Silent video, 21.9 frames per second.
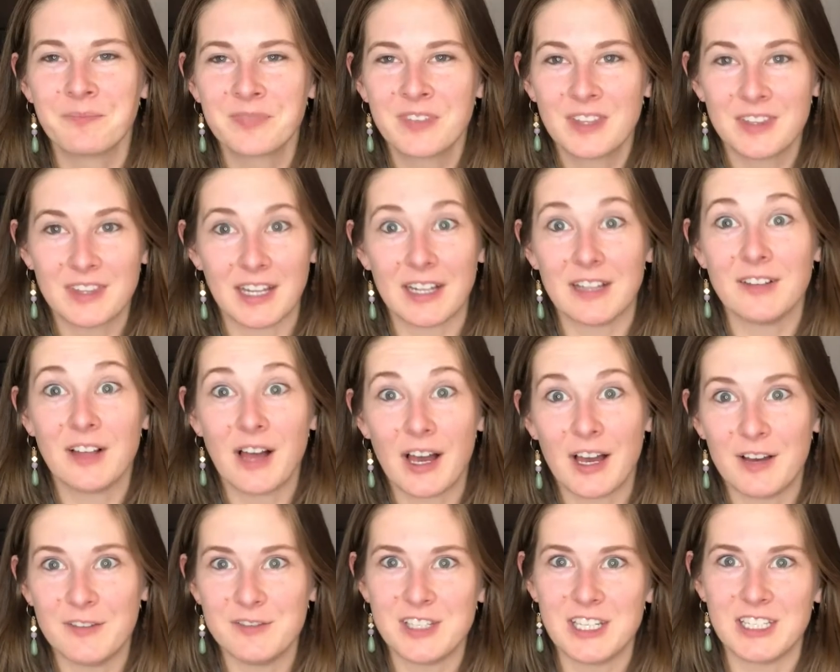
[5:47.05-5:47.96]
that I
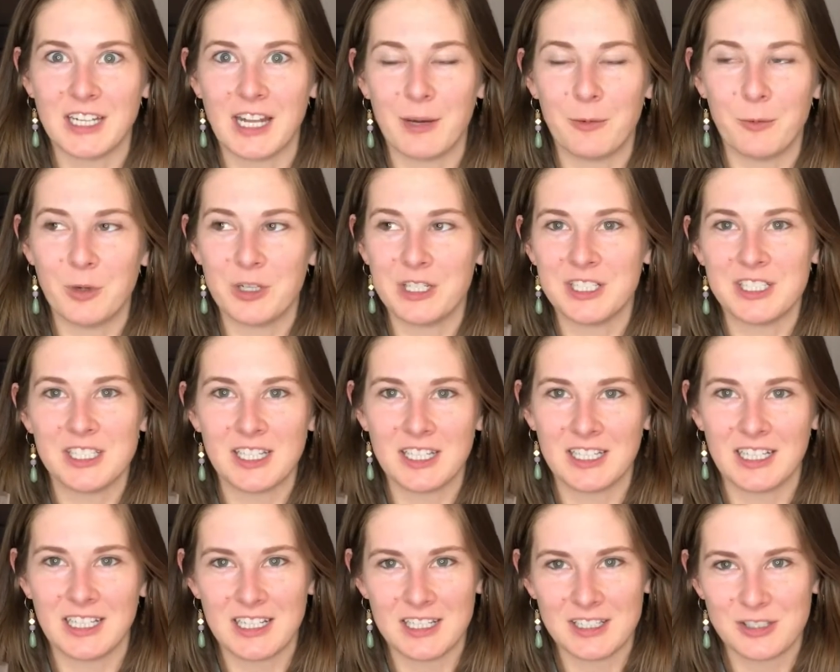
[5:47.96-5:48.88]
loved, and I wanted to get
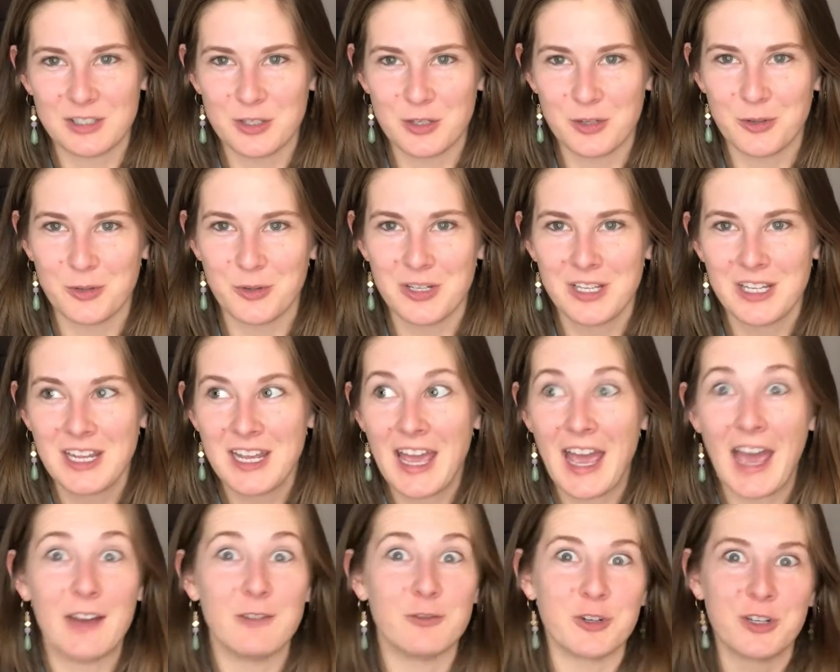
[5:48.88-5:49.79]
it into
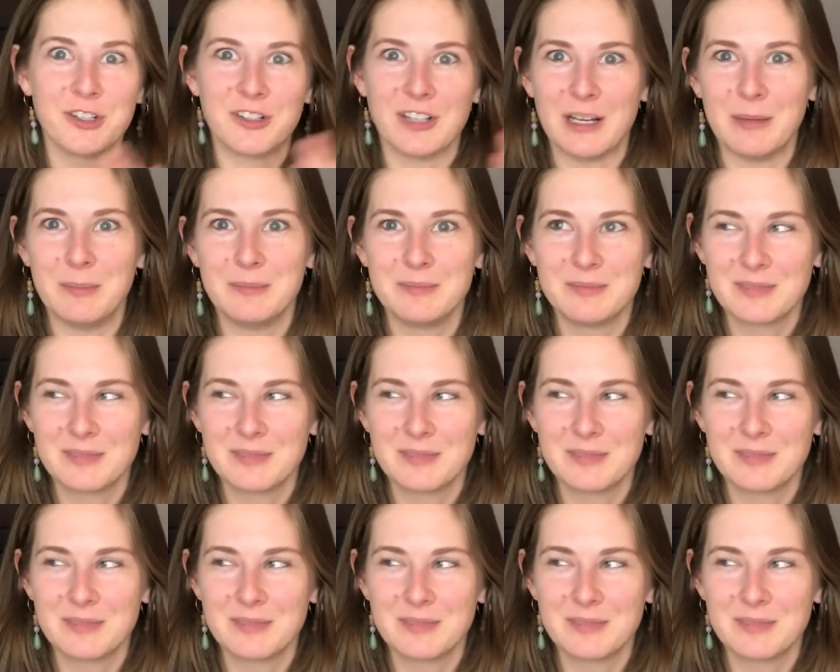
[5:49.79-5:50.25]
every club,